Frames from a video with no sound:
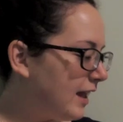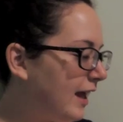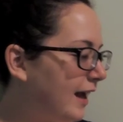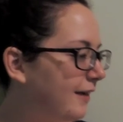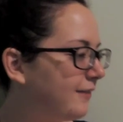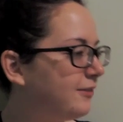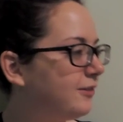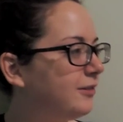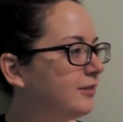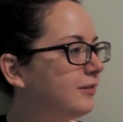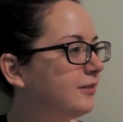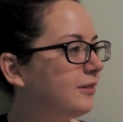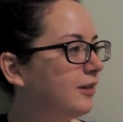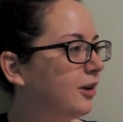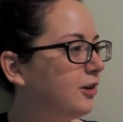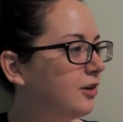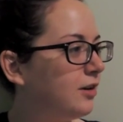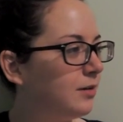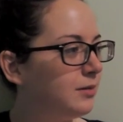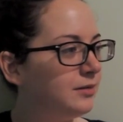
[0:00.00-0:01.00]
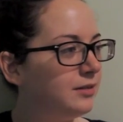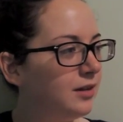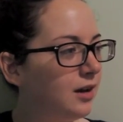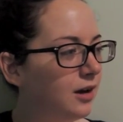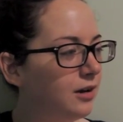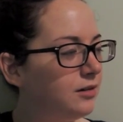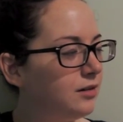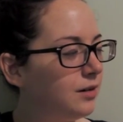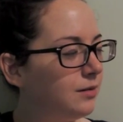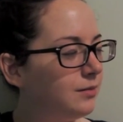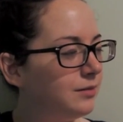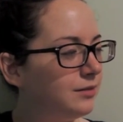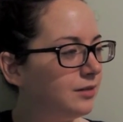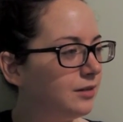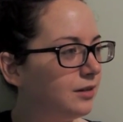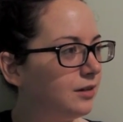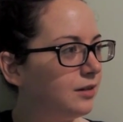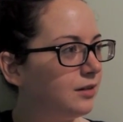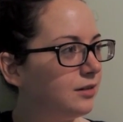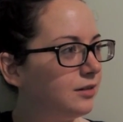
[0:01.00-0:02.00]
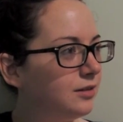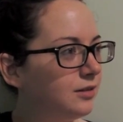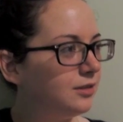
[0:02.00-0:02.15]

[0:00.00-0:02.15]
After, are you done with the...